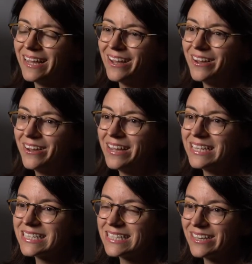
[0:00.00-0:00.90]

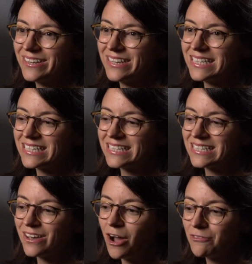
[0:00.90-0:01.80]

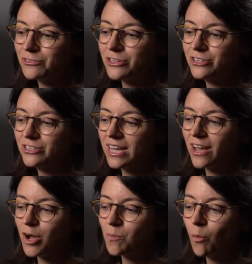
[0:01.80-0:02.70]
It's often
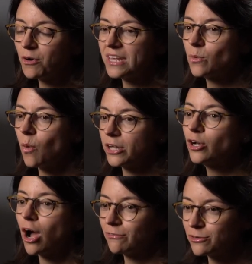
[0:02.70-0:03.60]
more than
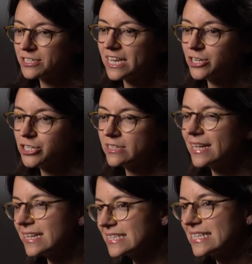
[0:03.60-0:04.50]
one conversation
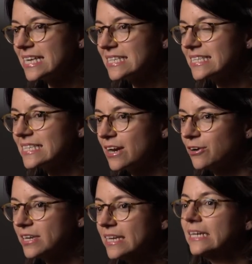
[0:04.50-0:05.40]
that's
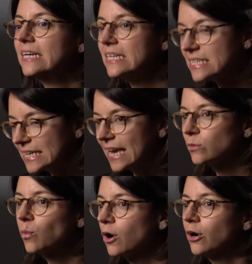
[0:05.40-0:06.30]
necessary to
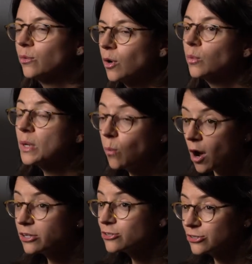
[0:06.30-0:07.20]
get where we
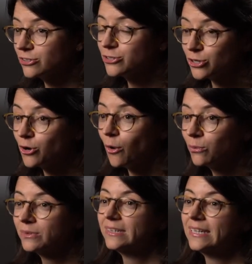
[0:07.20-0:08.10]
want to go.